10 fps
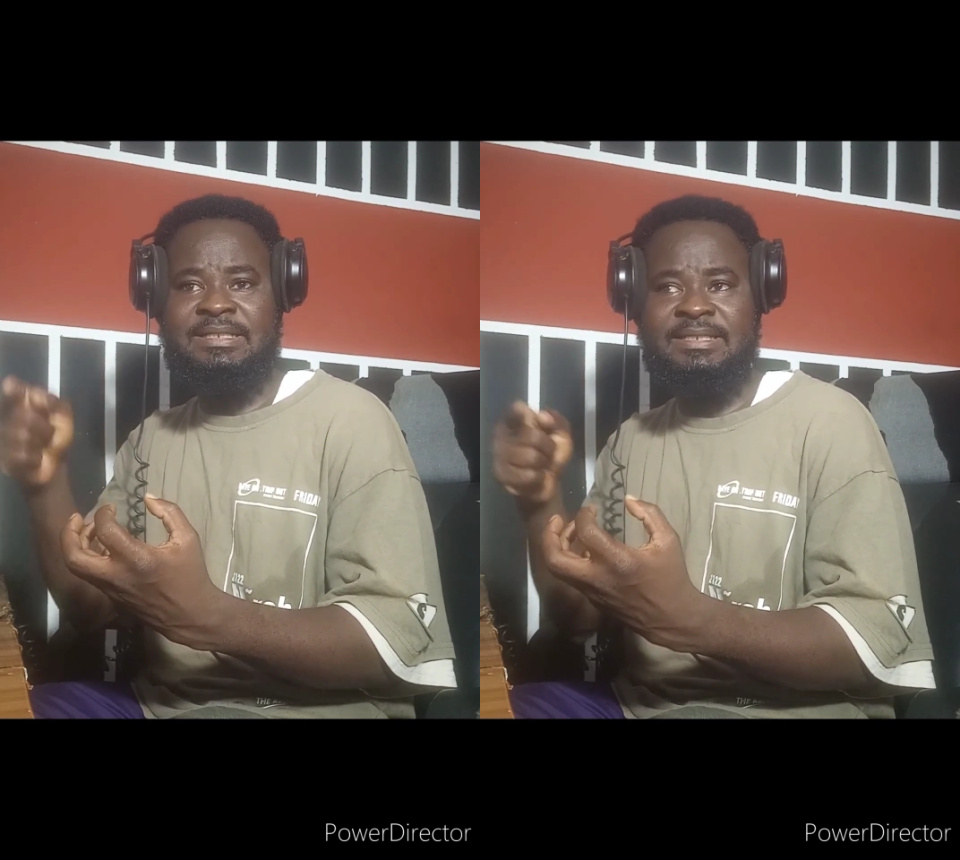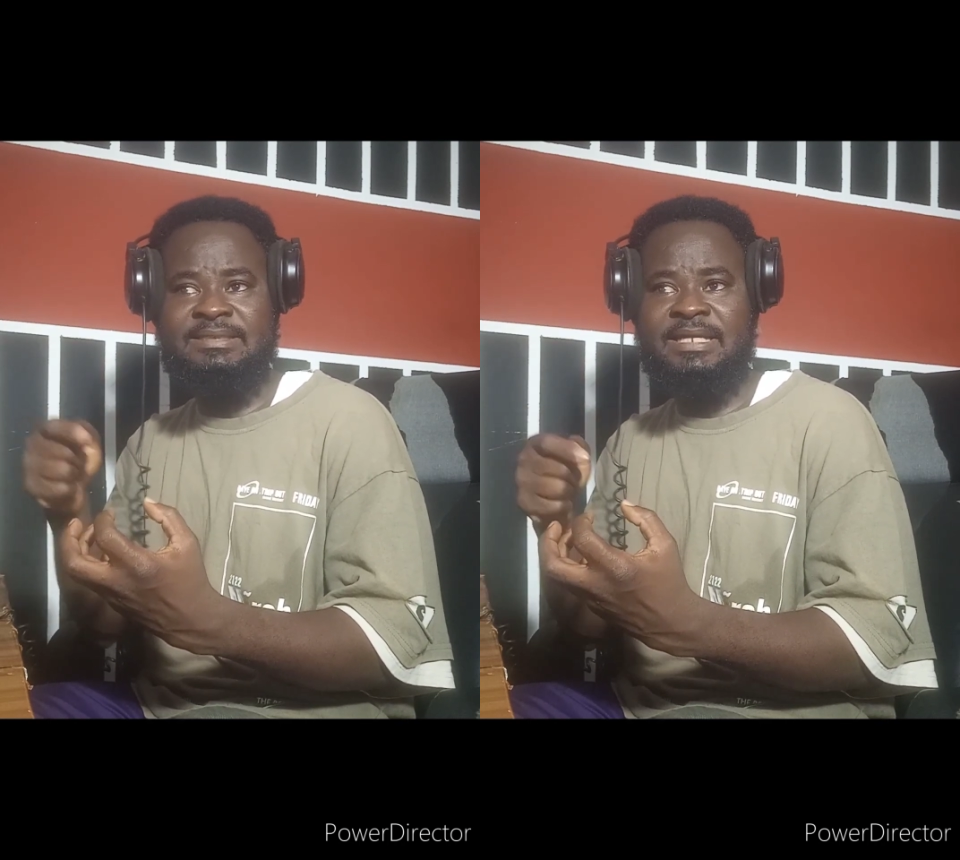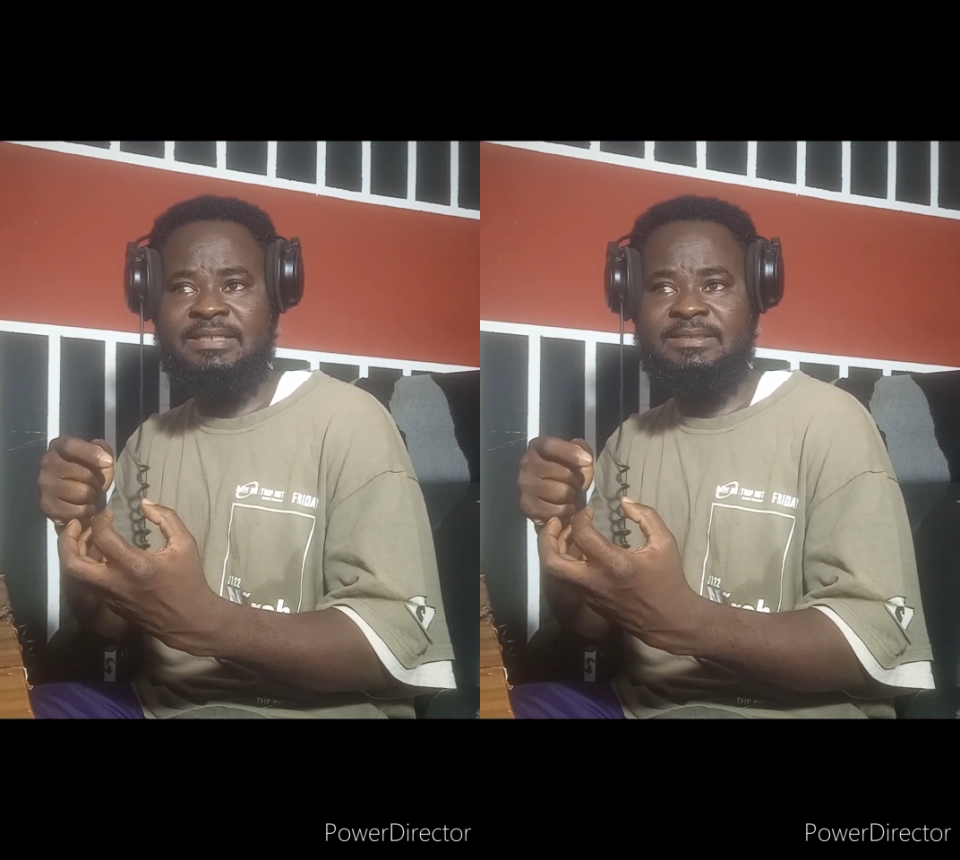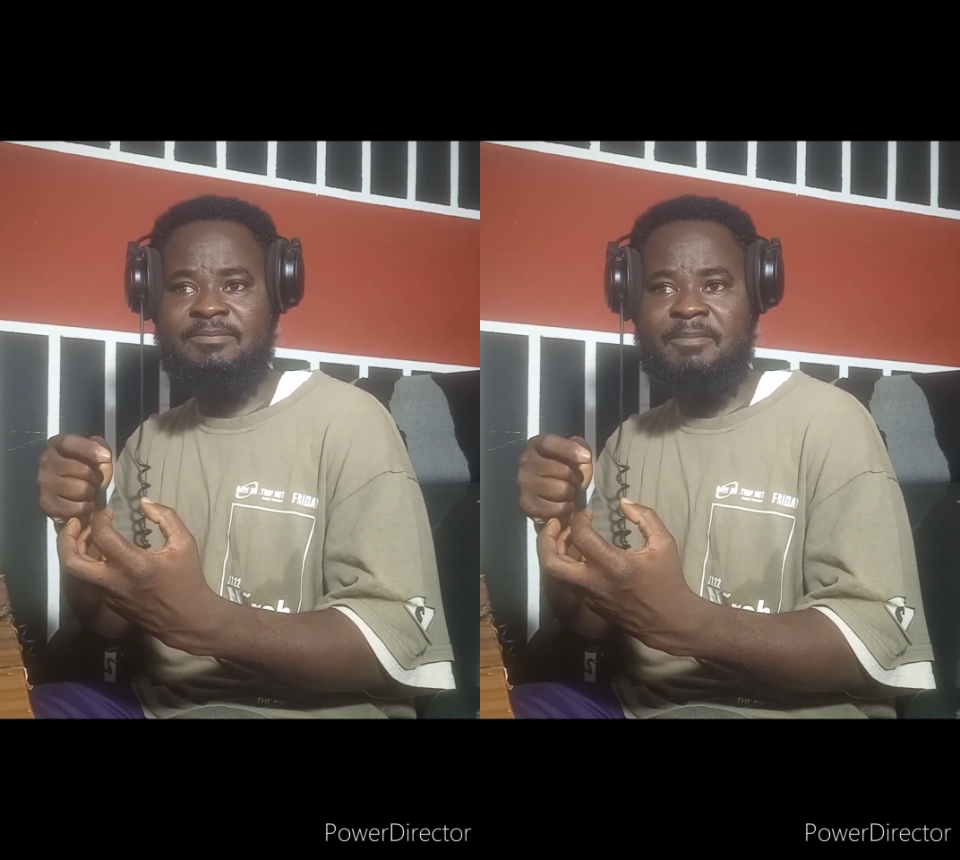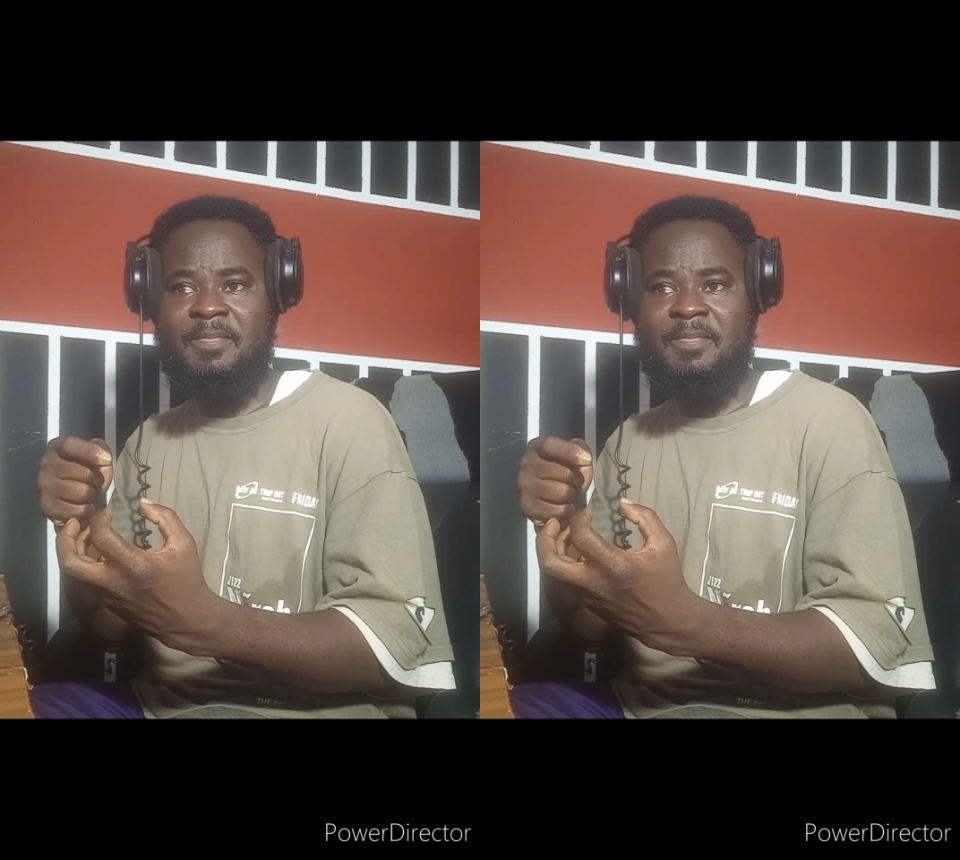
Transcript: created